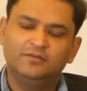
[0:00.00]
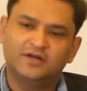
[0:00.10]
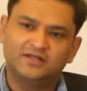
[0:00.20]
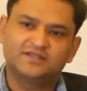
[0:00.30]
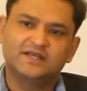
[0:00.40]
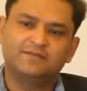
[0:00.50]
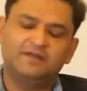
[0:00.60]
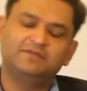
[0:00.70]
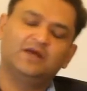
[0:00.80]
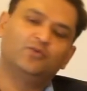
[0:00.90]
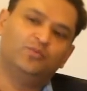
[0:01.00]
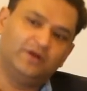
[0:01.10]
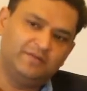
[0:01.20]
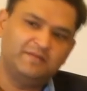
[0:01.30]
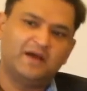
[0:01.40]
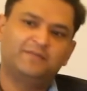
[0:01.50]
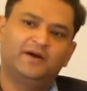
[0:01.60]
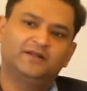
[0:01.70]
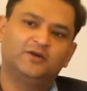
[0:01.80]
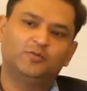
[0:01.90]
but at the same time, there will be
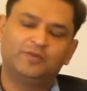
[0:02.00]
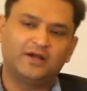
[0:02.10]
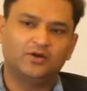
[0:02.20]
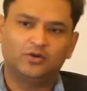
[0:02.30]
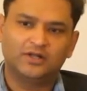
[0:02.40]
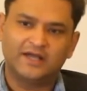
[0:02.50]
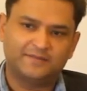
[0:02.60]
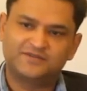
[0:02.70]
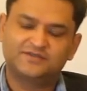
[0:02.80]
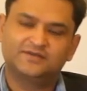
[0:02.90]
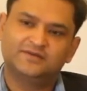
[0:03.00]
manpower there to plug in all the gaps.